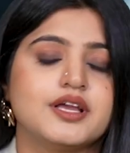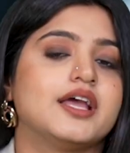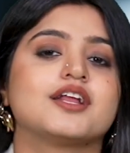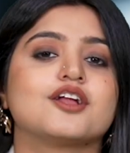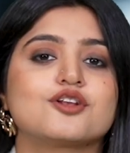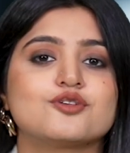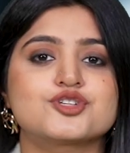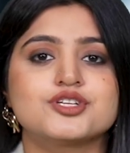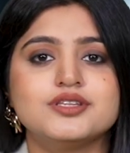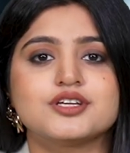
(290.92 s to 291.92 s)
In
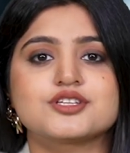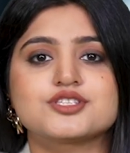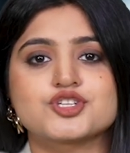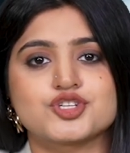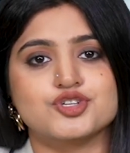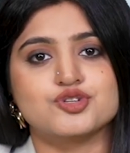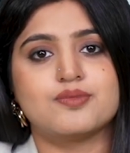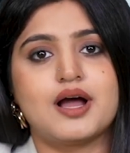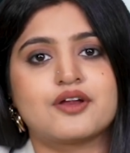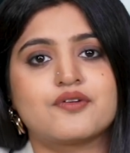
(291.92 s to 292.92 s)
conclusion, the decision to
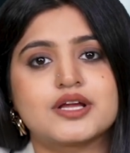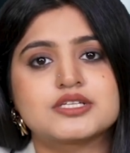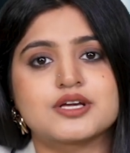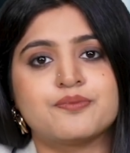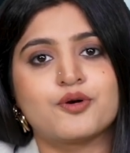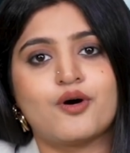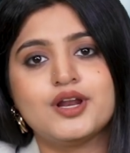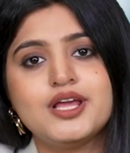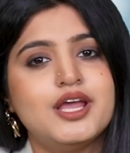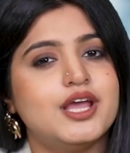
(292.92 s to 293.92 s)
migrate
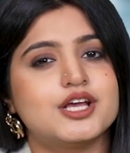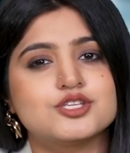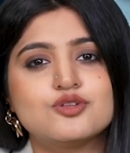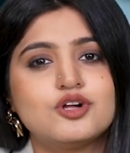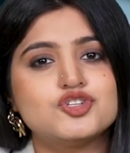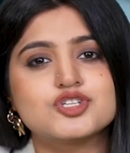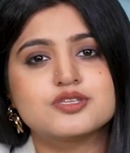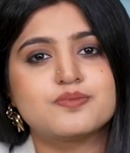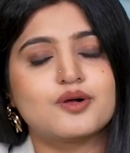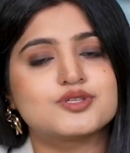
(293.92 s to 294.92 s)
abroad is not just
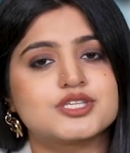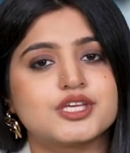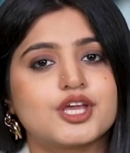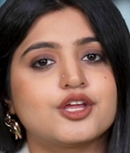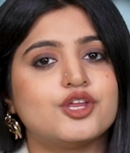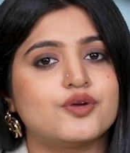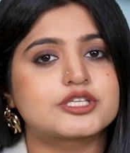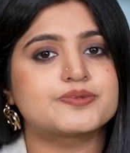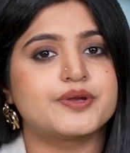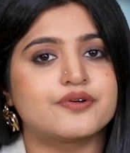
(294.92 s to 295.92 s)
about seeking new
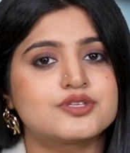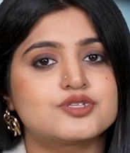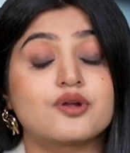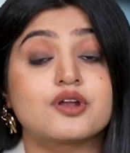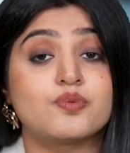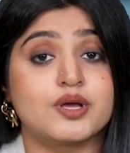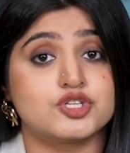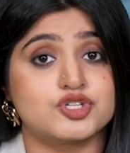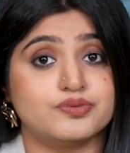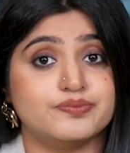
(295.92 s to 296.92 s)
experience or
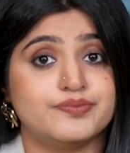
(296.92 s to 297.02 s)
adventure.